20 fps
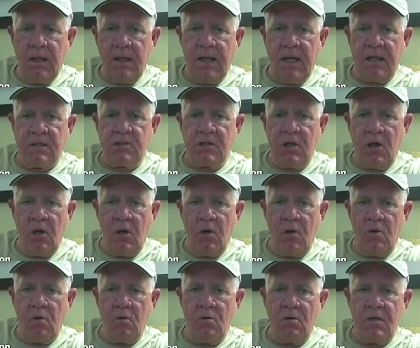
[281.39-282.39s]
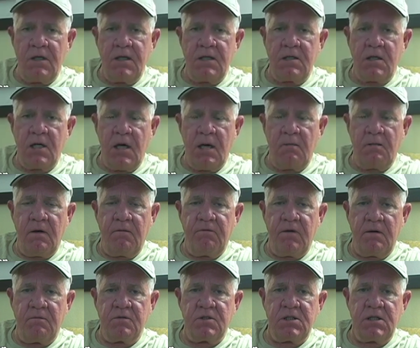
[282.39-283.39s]
That's the only time I've
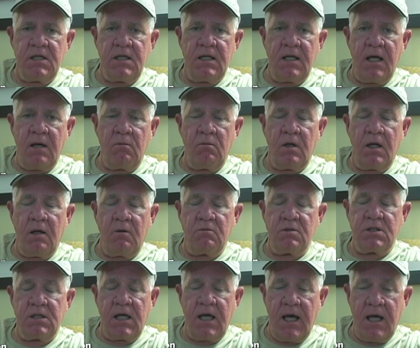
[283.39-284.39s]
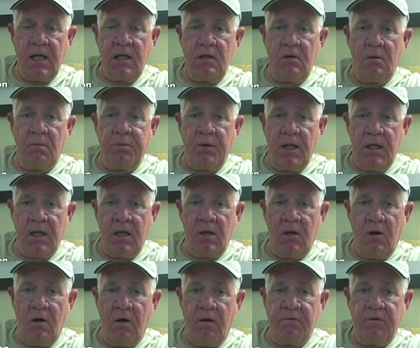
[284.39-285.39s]
ever seen that when I was caddying or playing
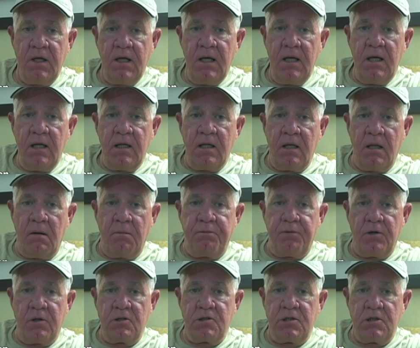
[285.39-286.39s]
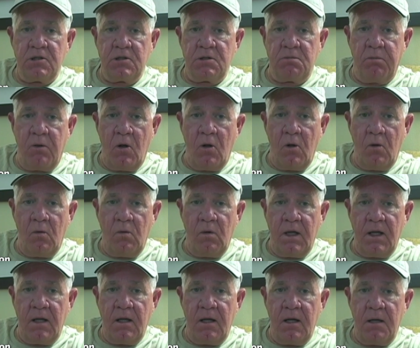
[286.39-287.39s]
golf, that a person's ball
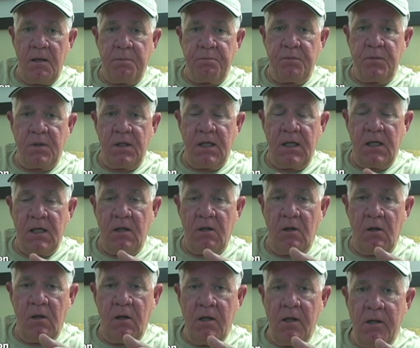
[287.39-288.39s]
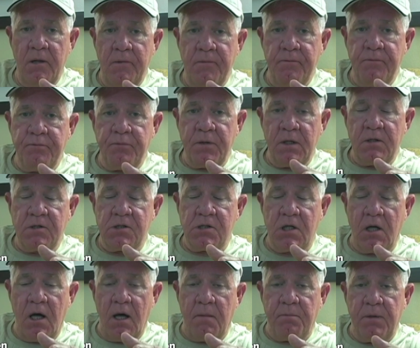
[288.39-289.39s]
went up the hill,
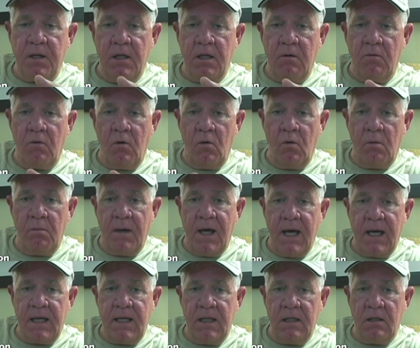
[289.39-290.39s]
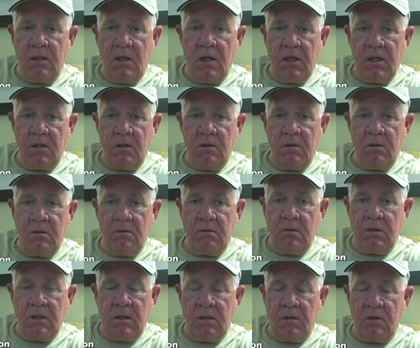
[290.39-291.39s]
stopped, and rolled back in
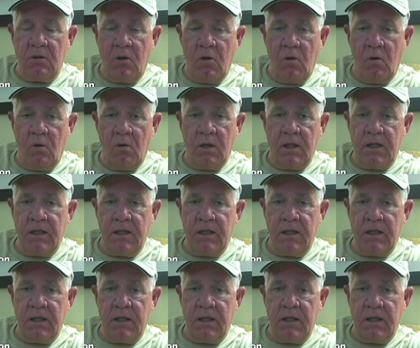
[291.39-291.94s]
the hole.